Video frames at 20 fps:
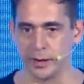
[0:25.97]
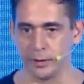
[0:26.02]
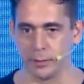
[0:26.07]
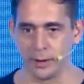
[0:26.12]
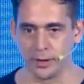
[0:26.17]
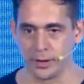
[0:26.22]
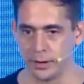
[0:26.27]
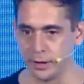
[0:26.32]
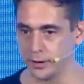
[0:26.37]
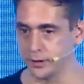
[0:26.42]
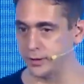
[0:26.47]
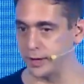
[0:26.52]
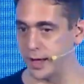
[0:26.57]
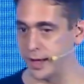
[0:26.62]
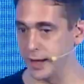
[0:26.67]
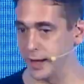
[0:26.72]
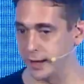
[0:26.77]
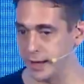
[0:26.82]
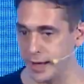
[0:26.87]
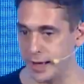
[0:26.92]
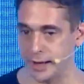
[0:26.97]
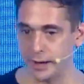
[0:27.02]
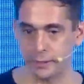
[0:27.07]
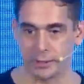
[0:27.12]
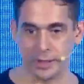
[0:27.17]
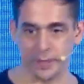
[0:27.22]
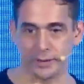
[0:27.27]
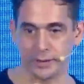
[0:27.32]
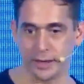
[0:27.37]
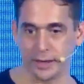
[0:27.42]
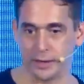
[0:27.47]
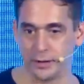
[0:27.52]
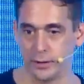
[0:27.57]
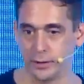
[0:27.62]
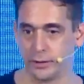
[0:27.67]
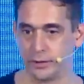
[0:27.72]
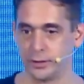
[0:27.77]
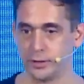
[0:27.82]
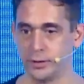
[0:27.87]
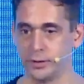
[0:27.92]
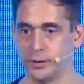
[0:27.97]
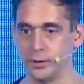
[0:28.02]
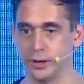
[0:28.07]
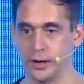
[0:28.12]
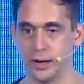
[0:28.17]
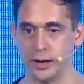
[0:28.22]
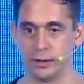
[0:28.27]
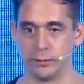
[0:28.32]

I want to say again a big thank you to